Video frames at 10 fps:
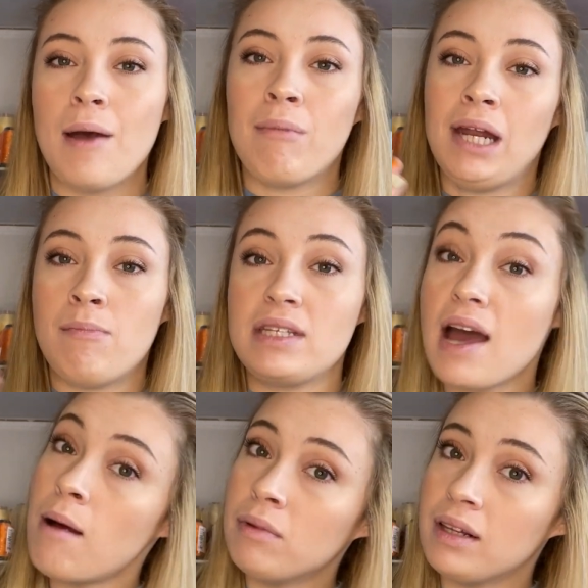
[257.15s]
My name is
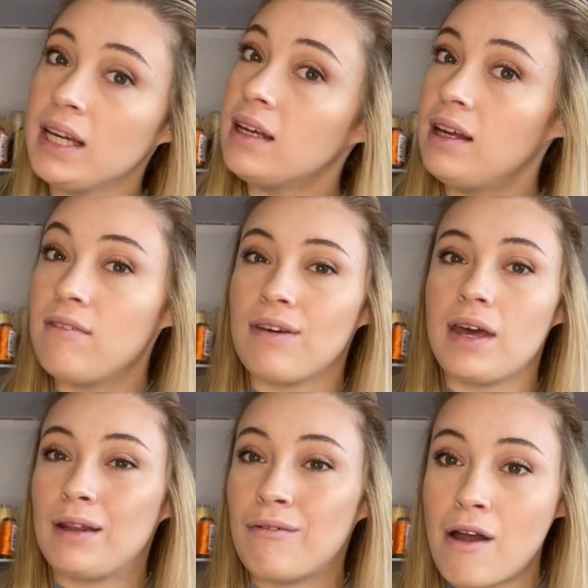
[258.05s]
Emily, if you
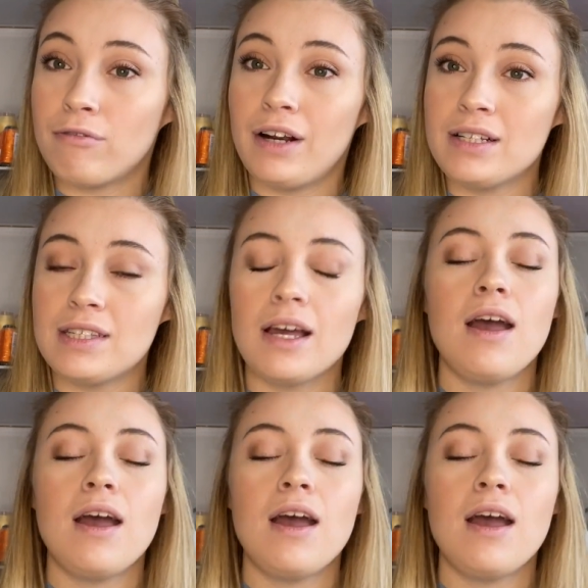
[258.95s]
get the reference.